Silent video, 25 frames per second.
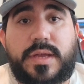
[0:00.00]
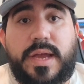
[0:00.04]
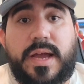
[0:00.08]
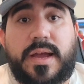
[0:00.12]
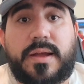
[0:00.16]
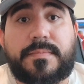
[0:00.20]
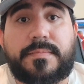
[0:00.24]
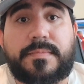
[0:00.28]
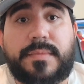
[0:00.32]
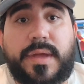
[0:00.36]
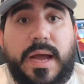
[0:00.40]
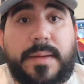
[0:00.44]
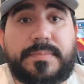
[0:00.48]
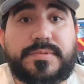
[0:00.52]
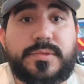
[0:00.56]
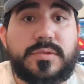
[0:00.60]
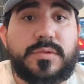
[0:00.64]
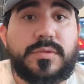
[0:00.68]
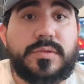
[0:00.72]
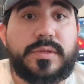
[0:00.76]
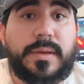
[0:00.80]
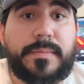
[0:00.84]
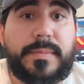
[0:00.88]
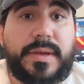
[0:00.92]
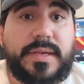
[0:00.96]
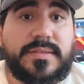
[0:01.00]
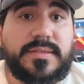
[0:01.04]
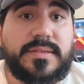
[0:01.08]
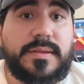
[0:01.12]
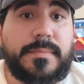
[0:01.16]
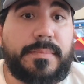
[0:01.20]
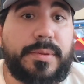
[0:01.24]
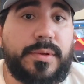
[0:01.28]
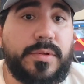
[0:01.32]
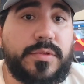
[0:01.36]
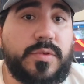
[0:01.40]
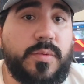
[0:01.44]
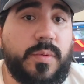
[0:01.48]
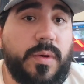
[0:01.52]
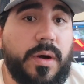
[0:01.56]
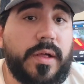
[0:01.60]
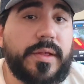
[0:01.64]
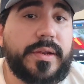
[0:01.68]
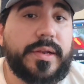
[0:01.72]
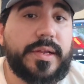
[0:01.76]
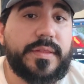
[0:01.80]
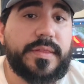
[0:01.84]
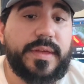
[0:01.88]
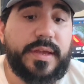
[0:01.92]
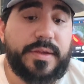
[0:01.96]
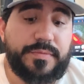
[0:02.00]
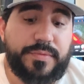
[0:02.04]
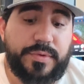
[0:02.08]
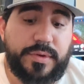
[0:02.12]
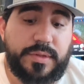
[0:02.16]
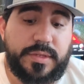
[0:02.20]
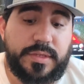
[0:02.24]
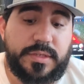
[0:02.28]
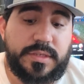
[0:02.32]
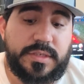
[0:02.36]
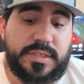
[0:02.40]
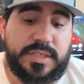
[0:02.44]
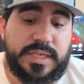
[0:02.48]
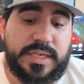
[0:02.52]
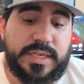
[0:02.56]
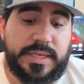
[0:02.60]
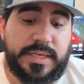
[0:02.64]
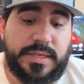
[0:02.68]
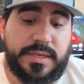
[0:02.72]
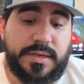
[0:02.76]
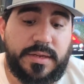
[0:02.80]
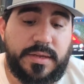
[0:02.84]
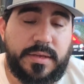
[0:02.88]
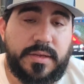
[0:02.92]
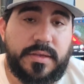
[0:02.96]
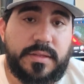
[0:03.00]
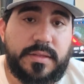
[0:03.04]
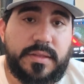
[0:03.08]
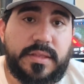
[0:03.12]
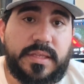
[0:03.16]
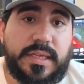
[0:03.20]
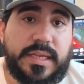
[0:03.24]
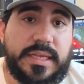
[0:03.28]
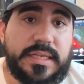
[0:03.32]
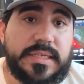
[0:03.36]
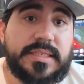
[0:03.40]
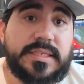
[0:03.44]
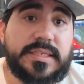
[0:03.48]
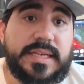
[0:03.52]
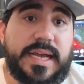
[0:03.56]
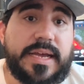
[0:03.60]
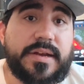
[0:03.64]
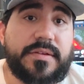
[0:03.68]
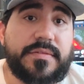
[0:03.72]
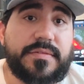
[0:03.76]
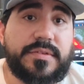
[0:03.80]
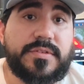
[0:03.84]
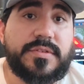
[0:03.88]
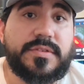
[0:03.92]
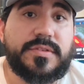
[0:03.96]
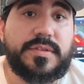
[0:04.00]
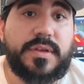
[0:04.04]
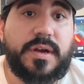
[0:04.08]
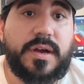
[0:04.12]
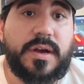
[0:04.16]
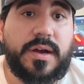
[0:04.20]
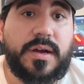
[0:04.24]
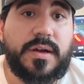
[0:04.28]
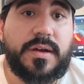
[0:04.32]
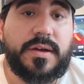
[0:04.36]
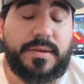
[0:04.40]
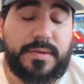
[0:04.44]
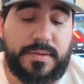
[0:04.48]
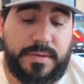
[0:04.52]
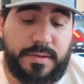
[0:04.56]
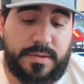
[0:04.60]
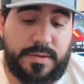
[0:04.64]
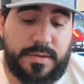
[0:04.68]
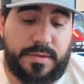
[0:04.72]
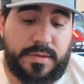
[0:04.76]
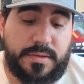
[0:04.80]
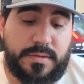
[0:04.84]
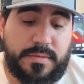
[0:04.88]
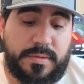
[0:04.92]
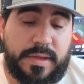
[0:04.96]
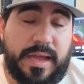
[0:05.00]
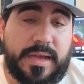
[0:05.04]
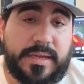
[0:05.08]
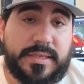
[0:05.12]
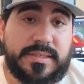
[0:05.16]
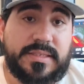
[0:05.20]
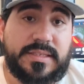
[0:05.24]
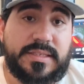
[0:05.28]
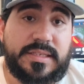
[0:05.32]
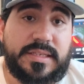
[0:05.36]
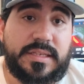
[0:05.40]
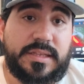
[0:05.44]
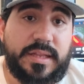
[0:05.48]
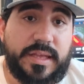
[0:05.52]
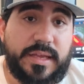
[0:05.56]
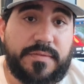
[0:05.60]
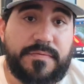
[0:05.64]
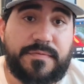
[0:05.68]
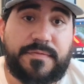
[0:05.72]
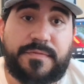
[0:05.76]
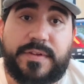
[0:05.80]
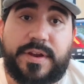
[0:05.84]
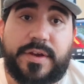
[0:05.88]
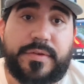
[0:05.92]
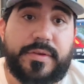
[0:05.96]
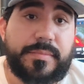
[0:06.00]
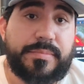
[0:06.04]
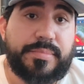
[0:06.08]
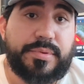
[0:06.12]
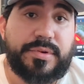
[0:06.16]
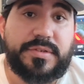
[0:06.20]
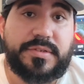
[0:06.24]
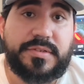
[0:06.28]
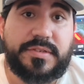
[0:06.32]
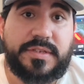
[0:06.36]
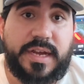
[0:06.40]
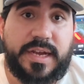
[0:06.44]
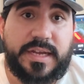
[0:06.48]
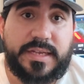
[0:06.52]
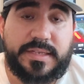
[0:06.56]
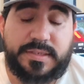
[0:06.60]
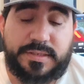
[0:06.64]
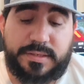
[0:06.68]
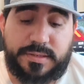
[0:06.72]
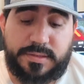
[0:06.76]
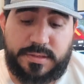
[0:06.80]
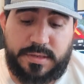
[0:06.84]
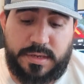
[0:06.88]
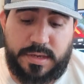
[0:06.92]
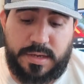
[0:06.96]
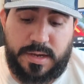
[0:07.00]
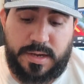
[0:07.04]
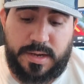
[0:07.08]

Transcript: Yeah, absolutely amazing build quality. They really did the inside of this XC like very precise.